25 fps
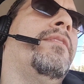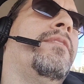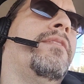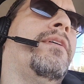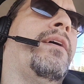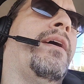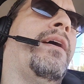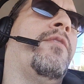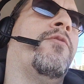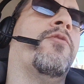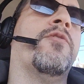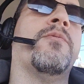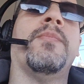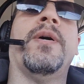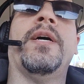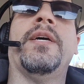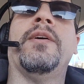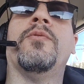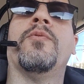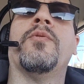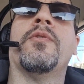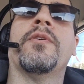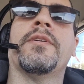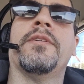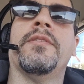How are my
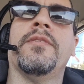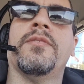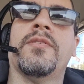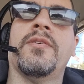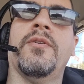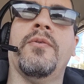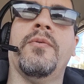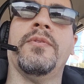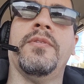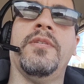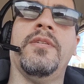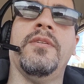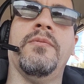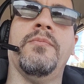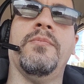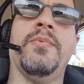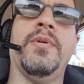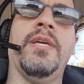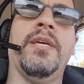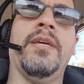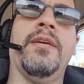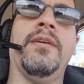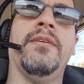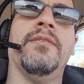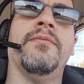organs going to
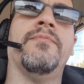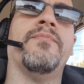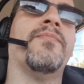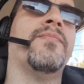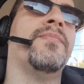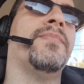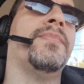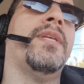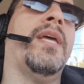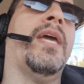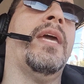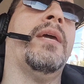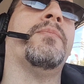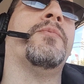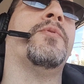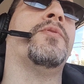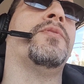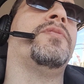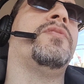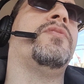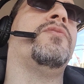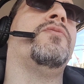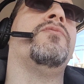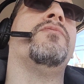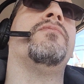be able
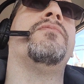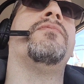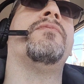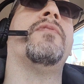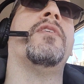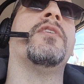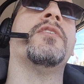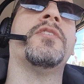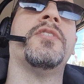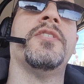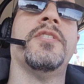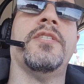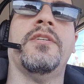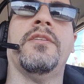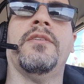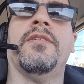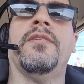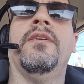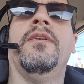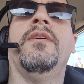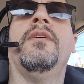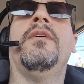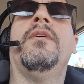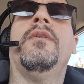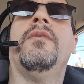to function
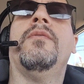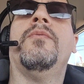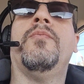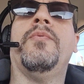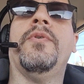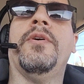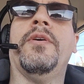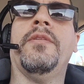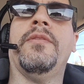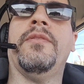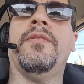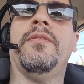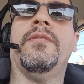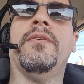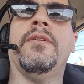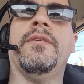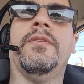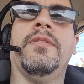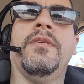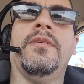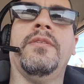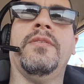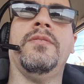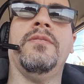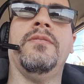
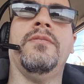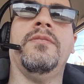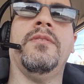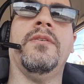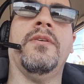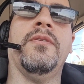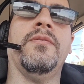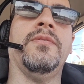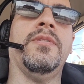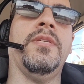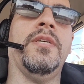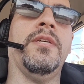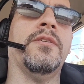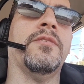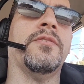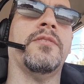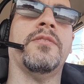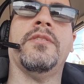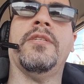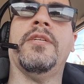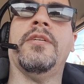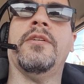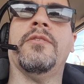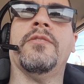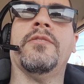with this, years
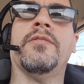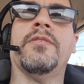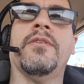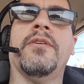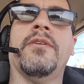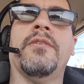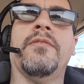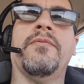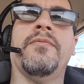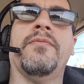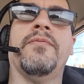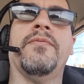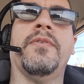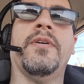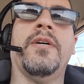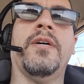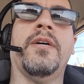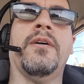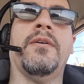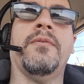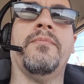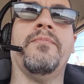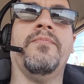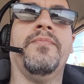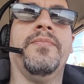and years of
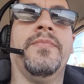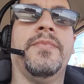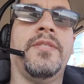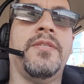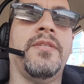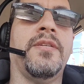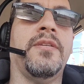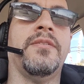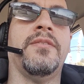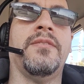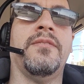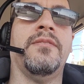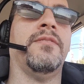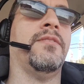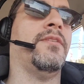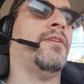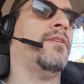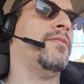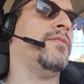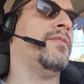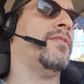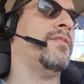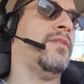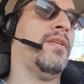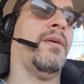
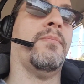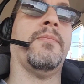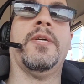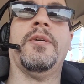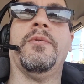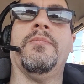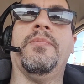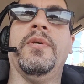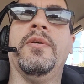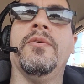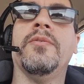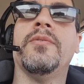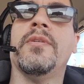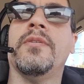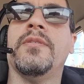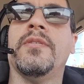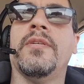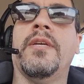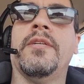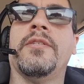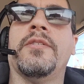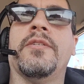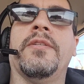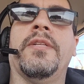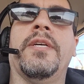systemic abuse,
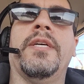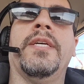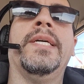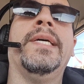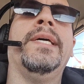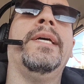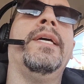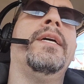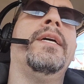essentially,